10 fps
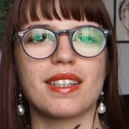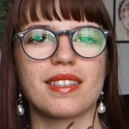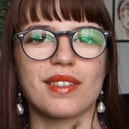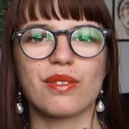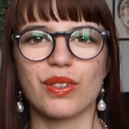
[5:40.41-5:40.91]

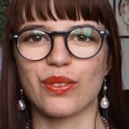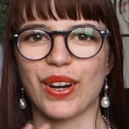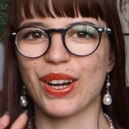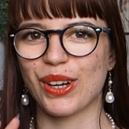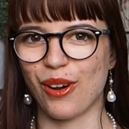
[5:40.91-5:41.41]
didn't feel
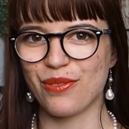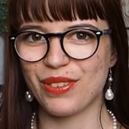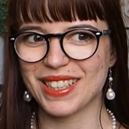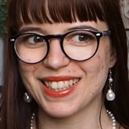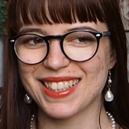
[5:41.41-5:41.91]
very
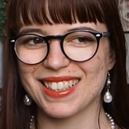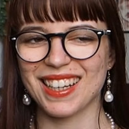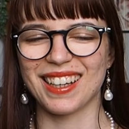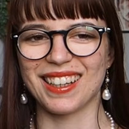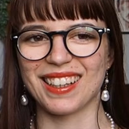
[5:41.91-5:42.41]
confident
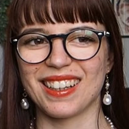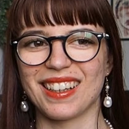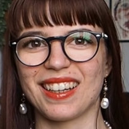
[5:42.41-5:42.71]
in,